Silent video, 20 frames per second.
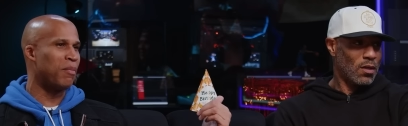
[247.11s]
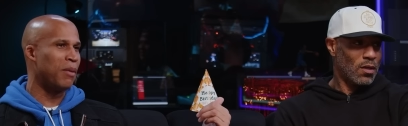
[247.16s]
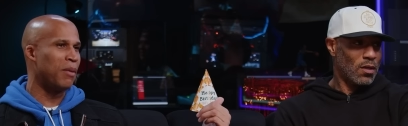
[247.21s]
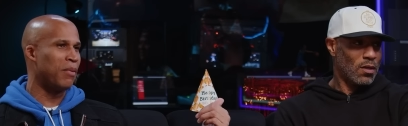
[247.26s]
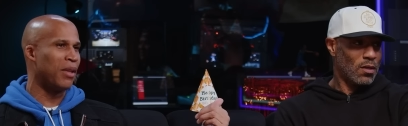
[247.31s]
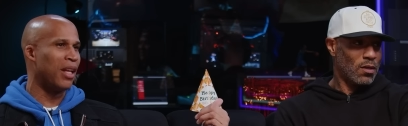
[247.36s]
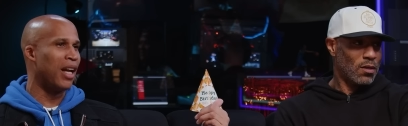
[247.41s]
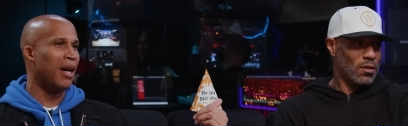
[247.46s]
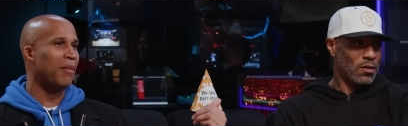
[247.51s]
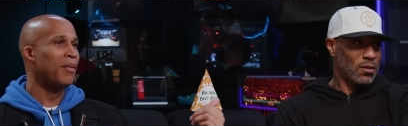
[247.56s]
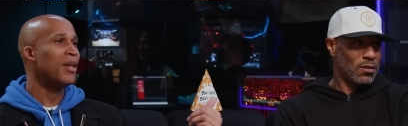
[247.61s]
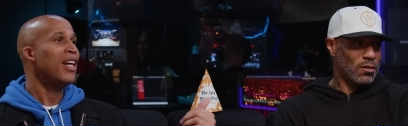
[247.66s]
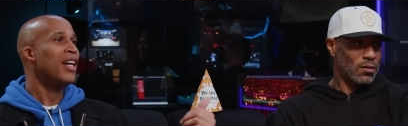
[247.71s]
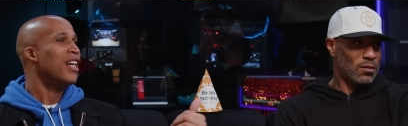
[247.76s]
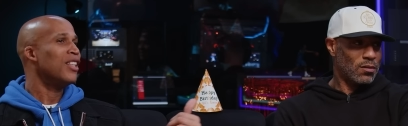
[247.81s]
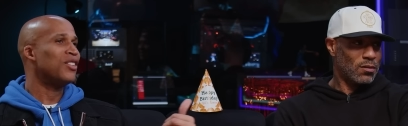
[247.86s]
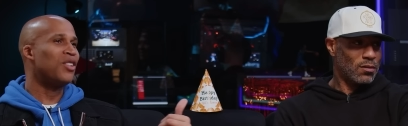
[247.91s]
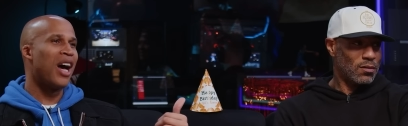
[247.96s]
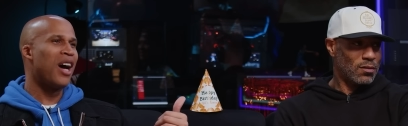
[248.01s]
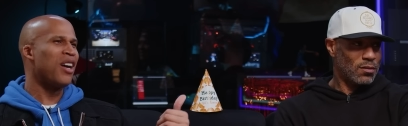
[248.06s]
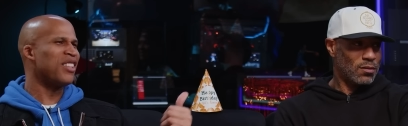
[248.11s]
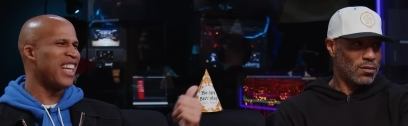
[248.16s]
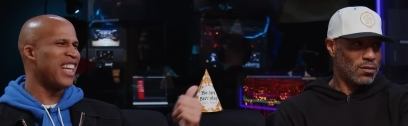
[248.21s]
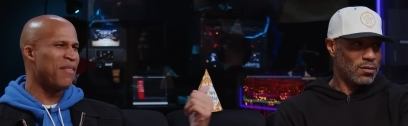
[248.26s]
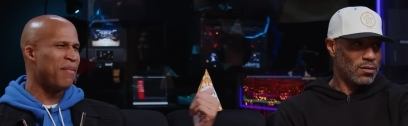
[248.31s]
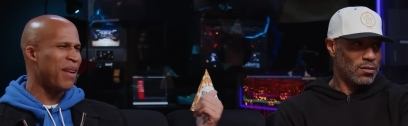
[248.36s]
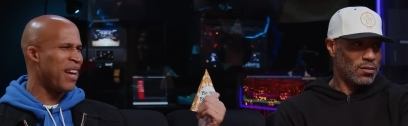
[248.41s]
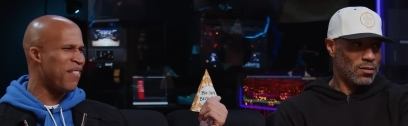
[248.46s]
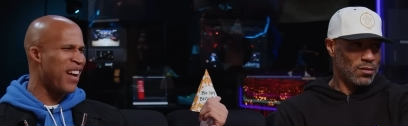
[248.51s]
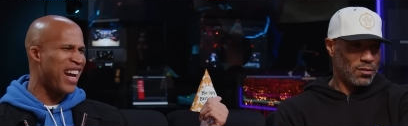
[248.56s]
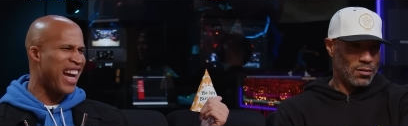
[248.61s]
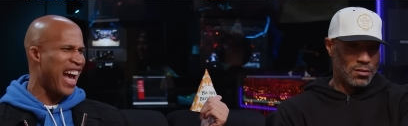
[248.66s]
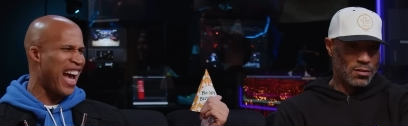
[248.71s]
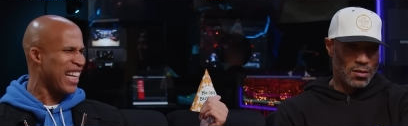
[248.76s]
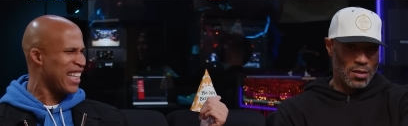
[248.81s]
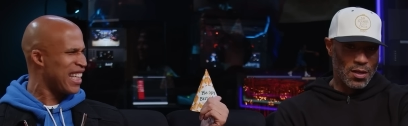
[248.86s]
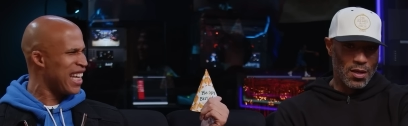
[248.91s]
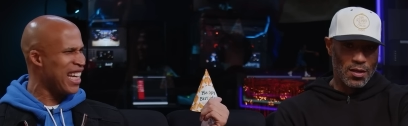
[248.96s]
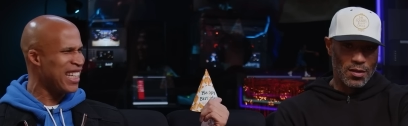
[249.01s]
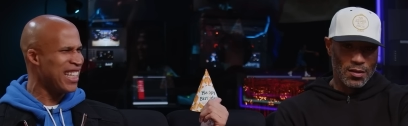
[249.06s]
Speaker 1: people up. So I was like, man, if I got,
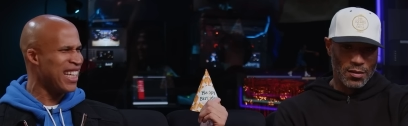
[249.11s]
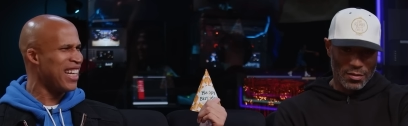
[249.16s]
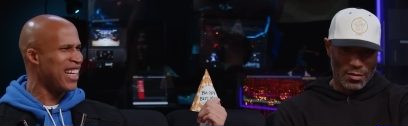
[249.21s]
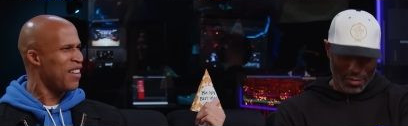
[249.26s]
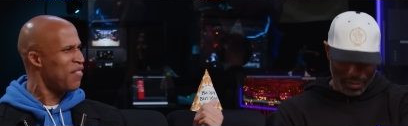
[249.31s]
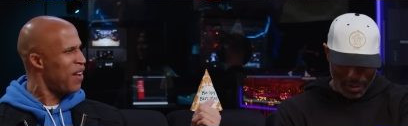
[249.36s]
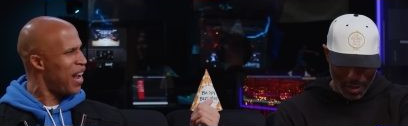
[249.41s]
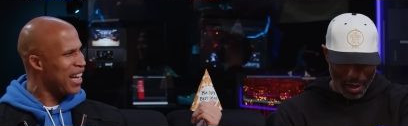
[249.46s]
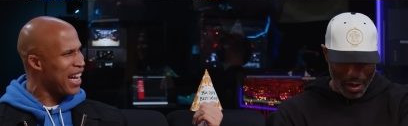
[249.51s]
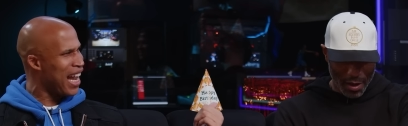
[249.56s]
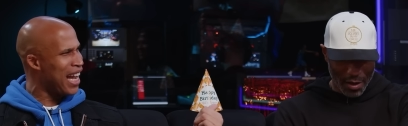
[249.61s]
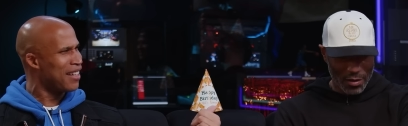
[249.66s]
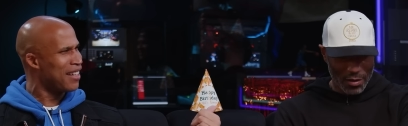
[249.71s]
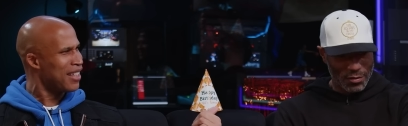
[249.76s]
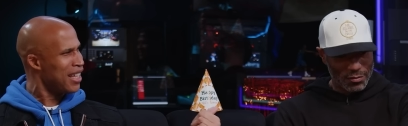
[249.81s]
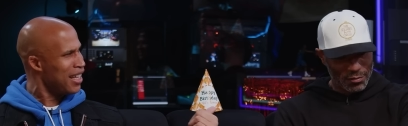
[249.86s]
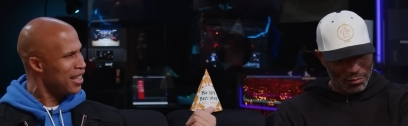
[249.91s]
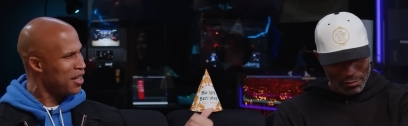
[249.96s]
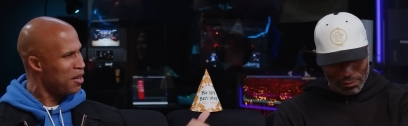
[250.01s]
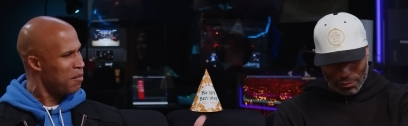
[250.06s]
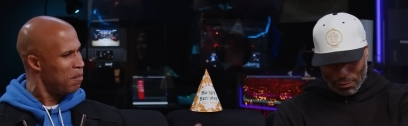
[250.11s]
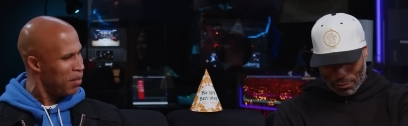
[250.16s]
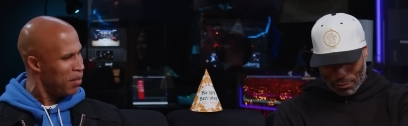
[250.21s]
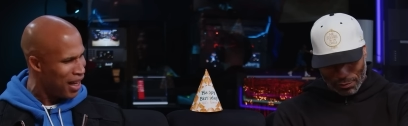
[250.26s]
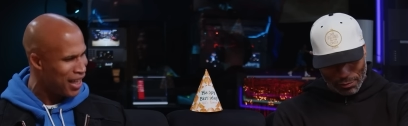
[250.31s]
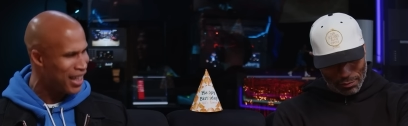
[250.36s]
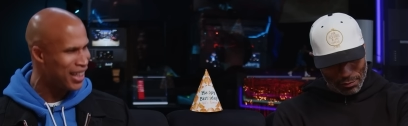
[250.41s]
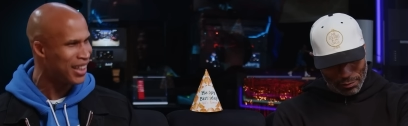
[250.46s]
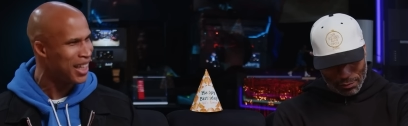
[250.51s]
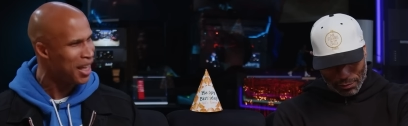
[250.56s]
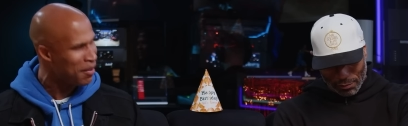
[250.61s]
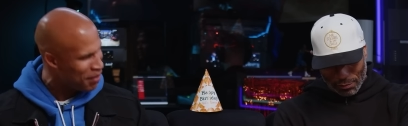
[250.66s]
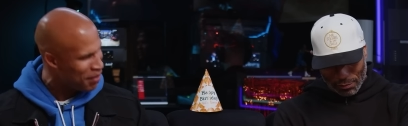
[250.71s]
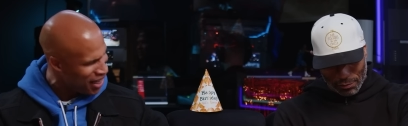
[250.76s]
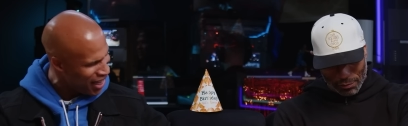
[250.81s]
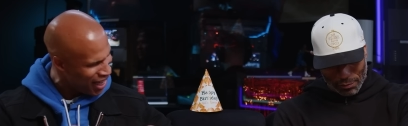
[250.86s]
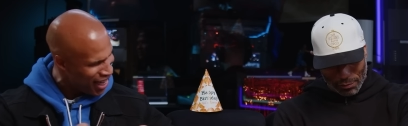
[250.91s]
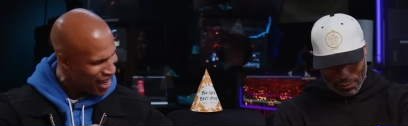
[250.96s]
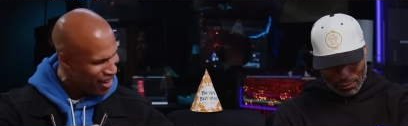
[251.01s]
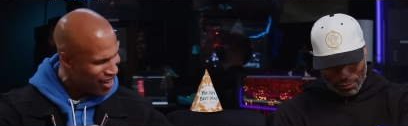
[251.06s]
yeah. yeah. got Kenny and Buddy Lippin and
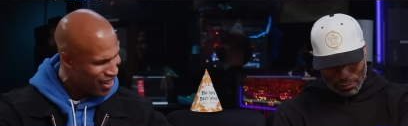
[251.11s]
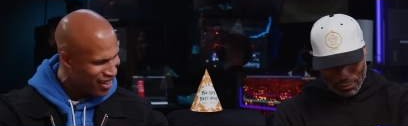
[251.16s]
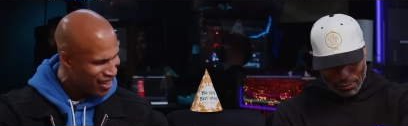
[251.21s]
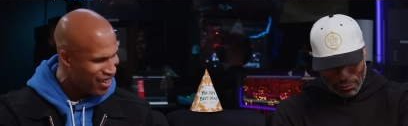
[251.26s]
Aaron